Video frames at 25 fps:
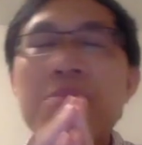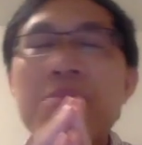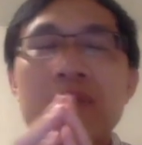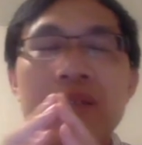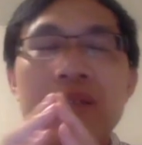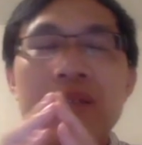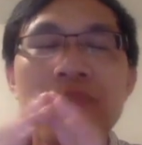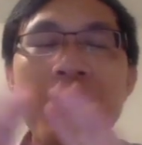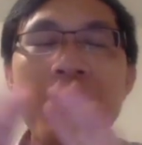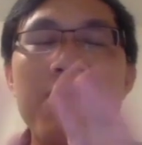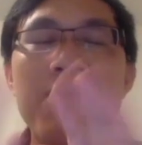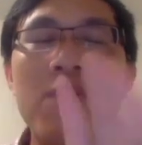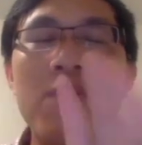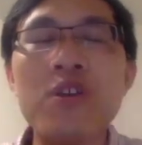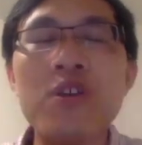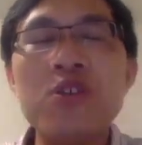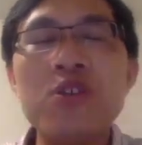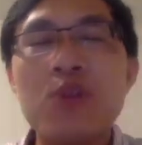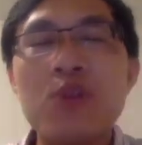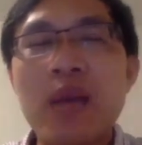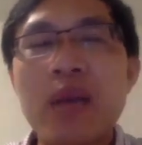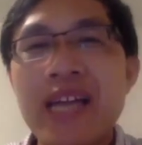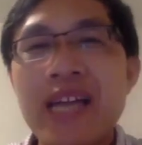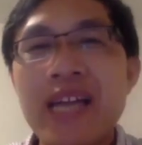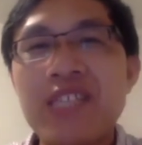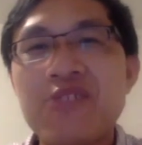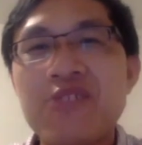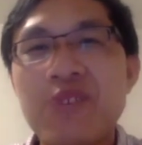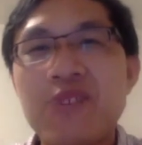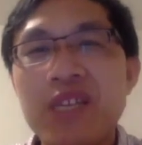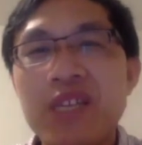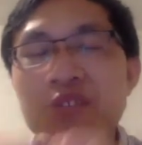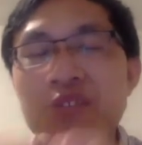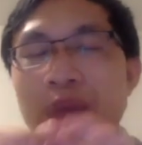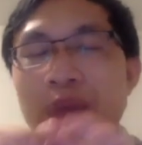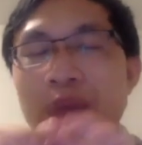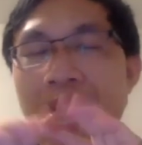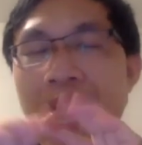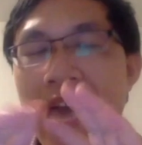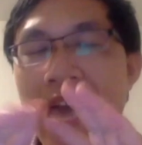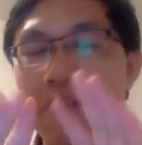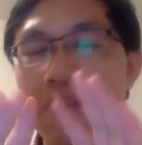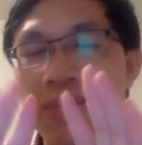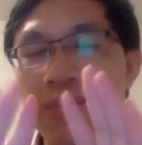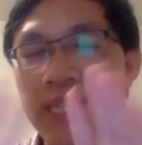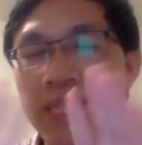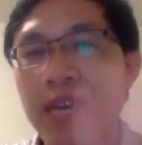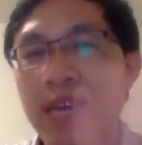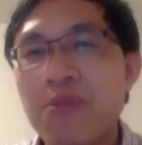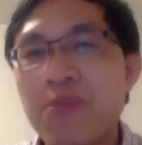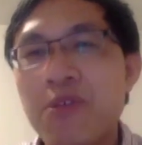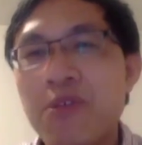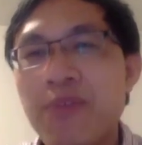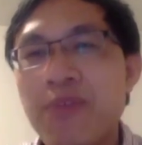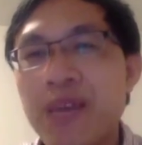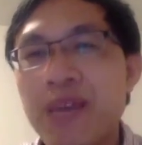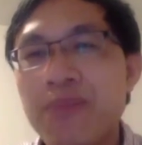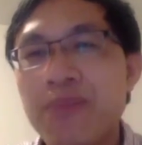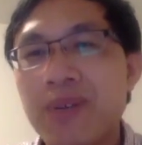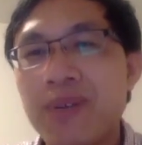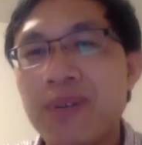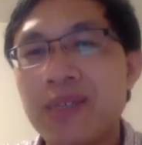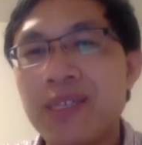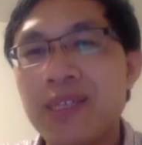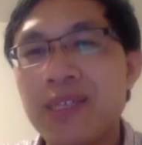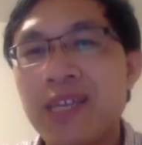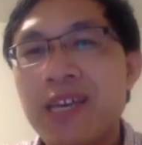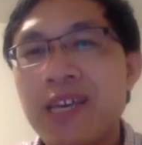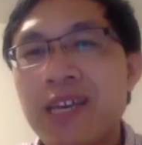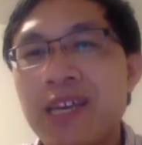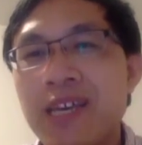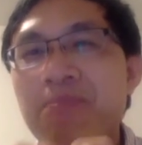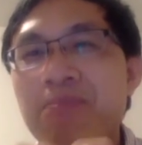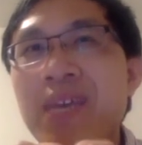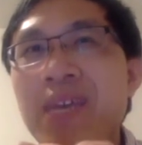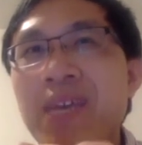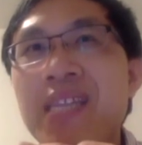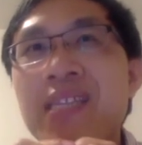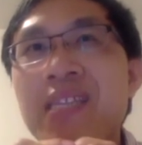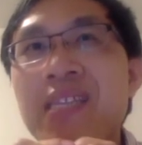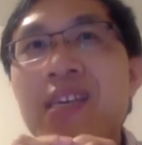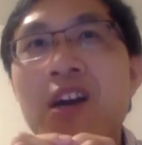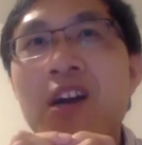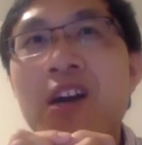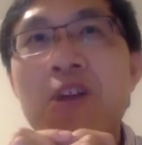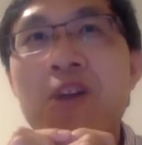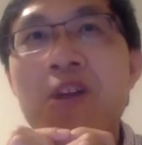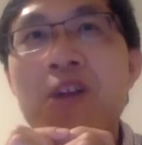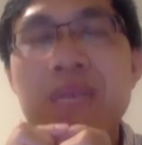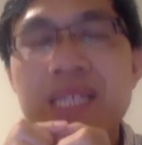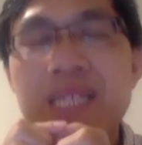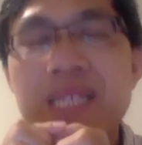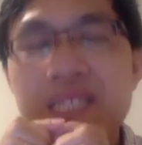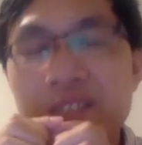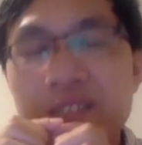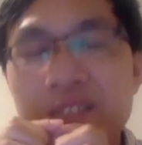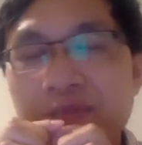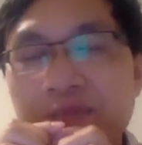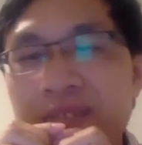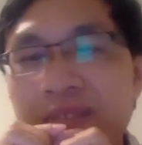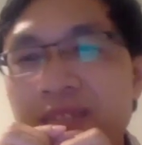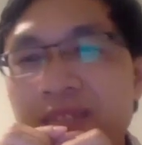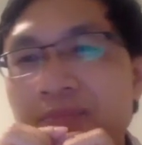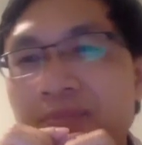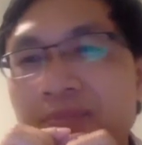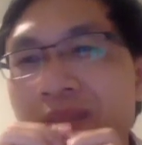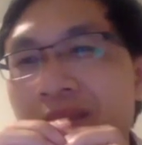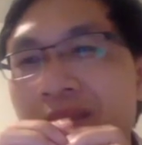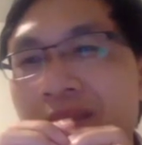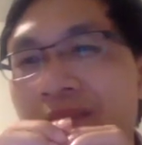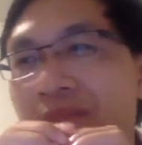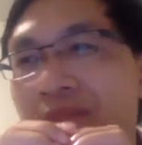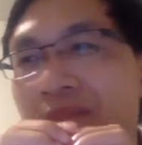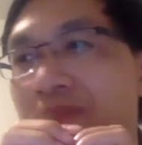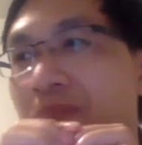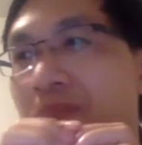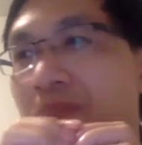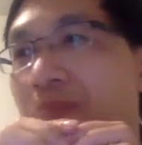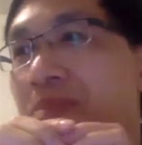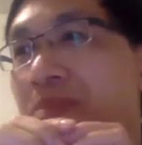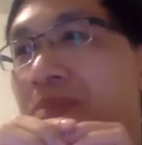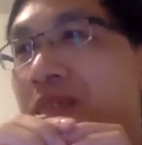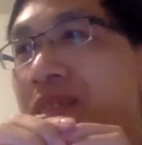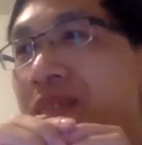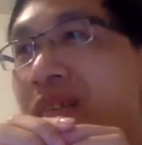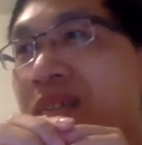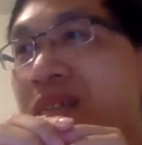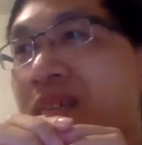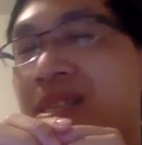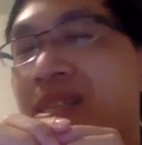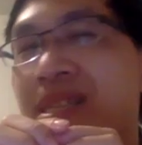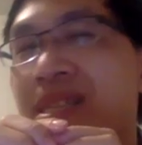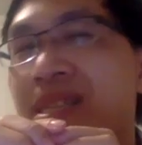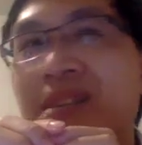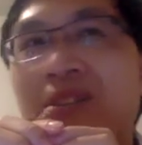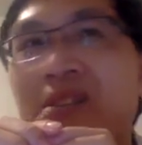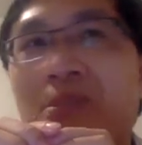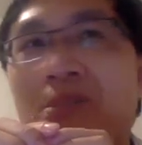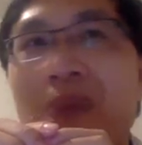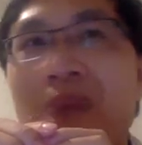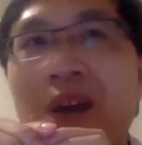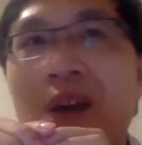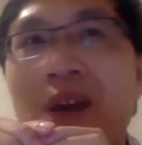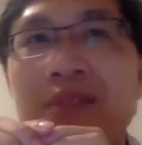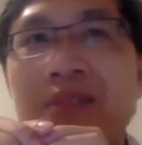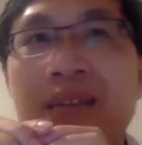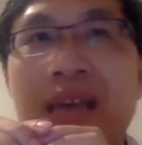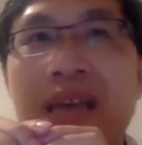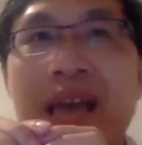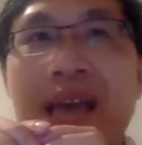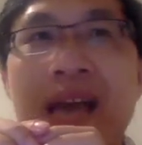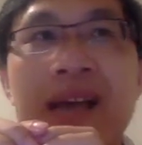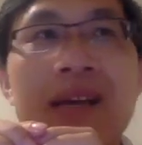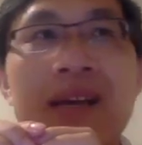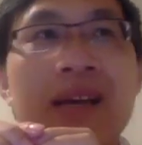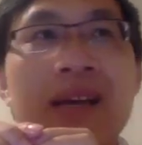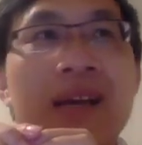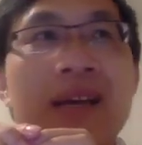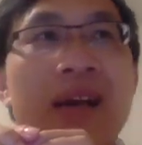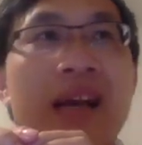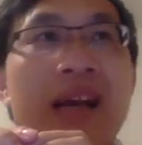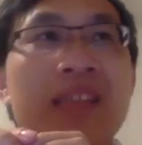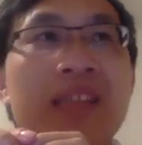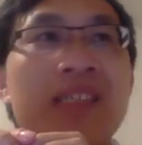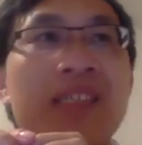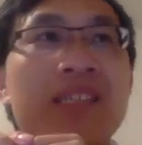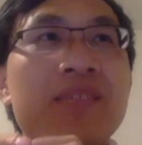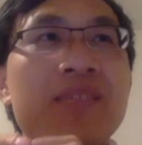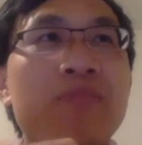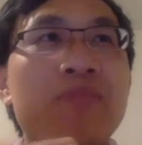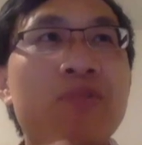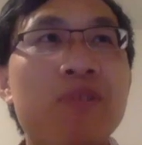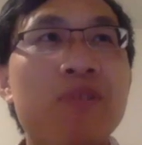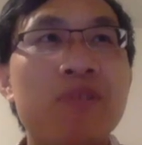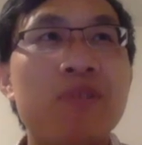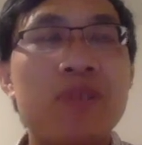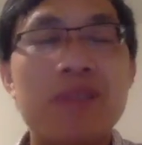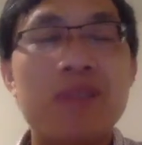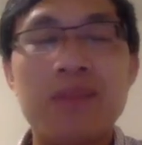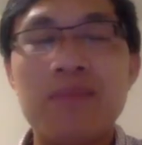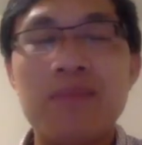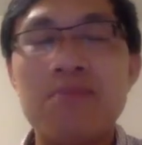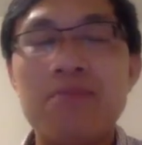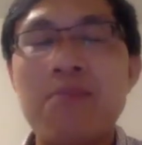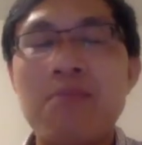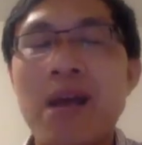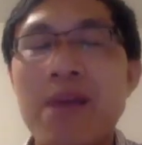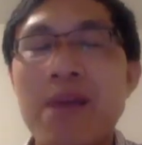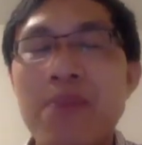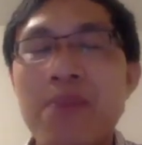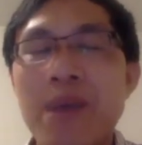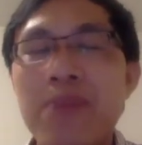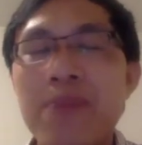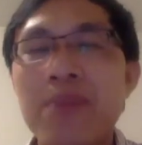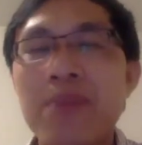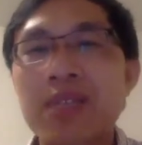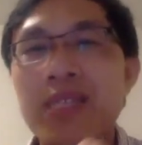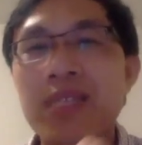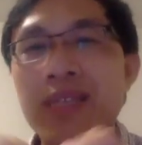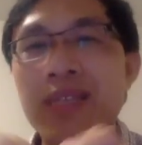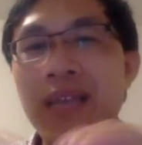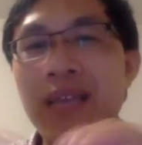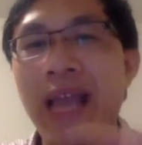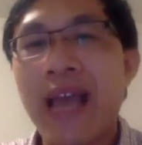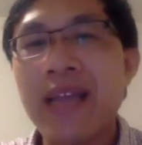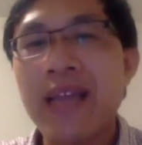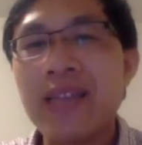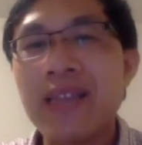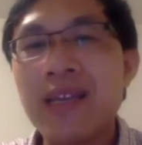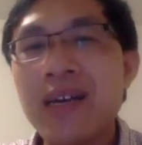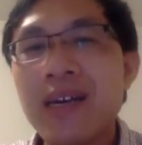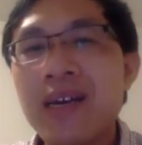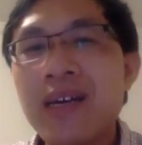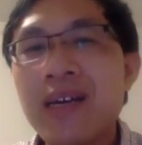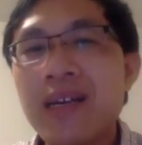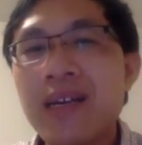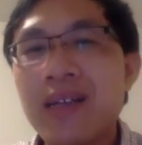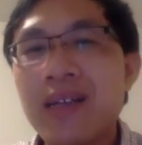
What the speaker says: before you graduate, you have several papers. Many of PhD students maybe just think about that. I just put my papers together.